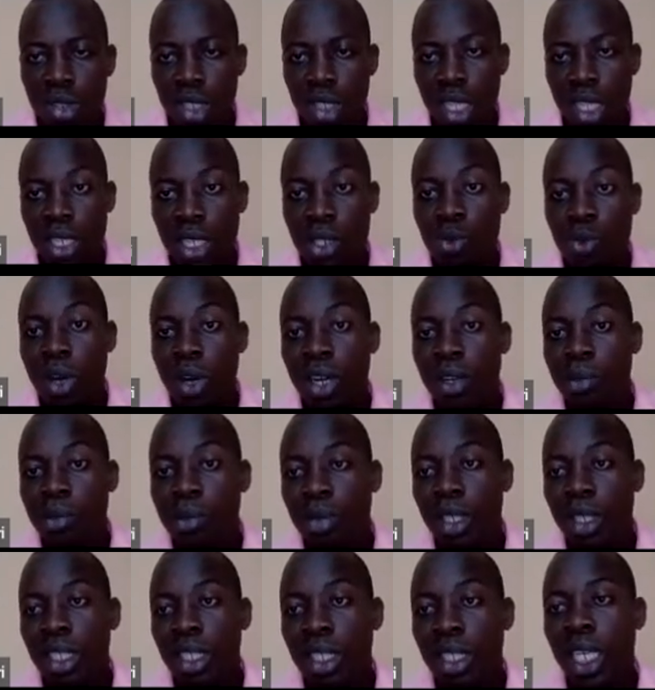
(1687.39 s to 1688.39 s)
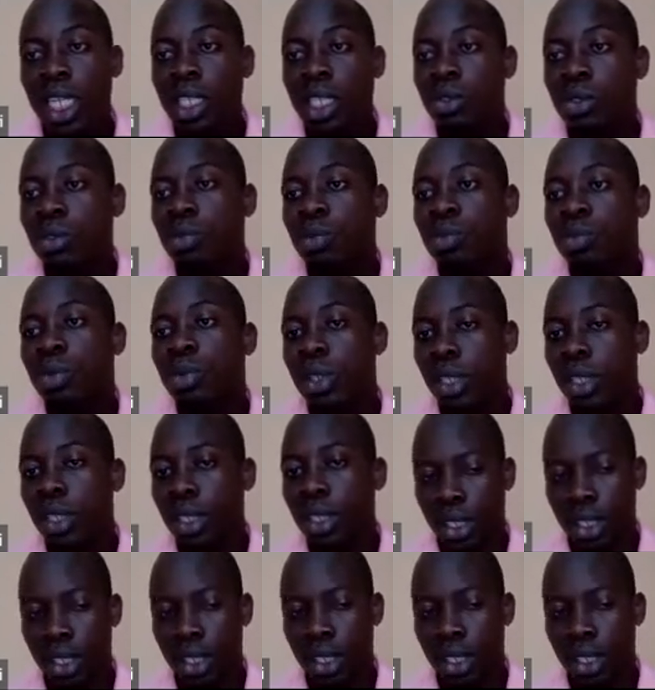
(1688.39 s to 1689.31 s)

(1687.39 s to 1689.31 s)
that 1 page and you print